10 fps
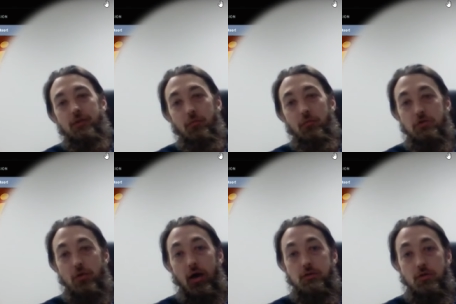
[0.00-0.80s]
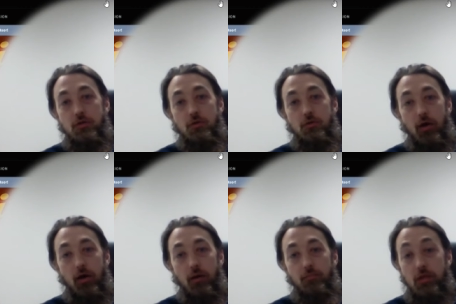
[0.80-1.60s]
and then we try to
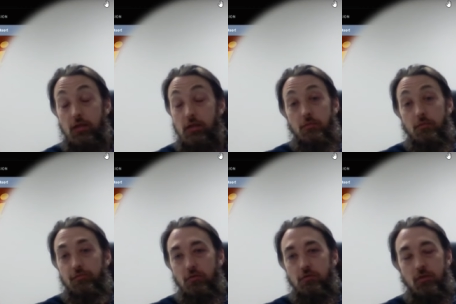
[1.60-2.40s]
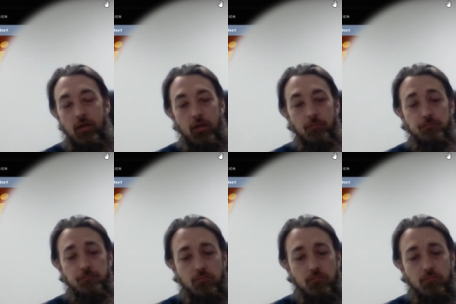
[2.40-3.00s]
um, get them to folks that need them